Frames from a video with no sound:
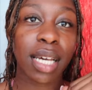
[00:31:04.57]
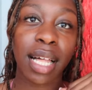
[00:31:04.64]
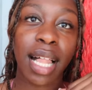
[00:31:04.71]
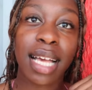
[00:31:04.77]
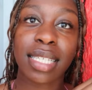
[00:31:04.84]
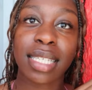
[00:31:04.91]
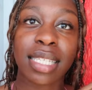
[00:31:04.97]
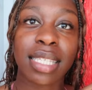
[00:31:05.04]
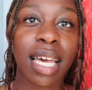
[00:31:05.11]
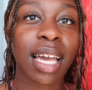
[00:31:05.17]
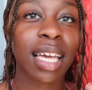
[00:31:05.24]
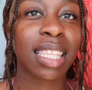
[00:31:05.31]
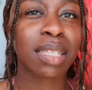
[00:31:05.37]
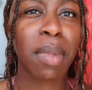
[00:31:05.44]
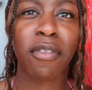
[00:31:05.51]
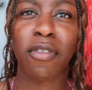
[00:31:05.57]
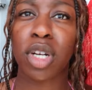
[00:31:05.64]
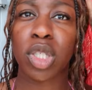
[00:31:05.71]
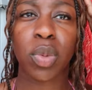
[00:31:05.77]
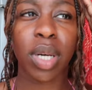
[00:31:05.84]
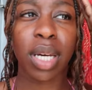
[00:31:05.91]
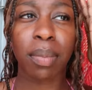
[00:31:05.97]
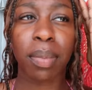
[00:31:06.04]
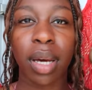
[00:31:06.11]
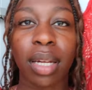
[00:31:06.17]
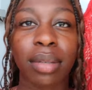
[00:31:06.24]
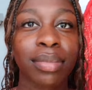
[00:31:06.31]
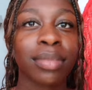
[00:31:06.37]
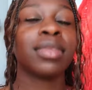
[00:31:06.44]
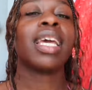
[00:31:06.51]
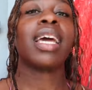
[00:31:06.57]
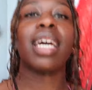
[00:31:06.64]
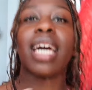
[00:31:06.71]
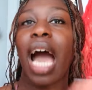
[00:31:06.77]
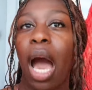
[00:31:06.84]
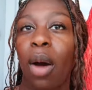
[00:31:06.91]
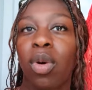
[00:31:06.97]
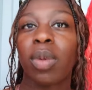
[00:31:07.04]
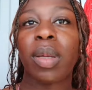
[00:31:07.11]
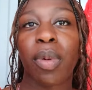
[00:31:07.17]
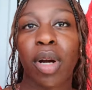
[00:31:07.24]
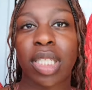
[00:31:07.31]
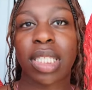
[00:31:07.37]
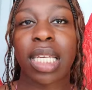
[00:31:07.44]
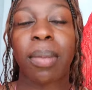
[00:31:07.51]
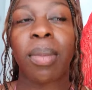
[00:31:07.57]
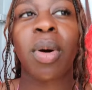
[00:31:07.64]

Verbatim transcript: sunglasses. Like, this is my first one, but I will be purchasing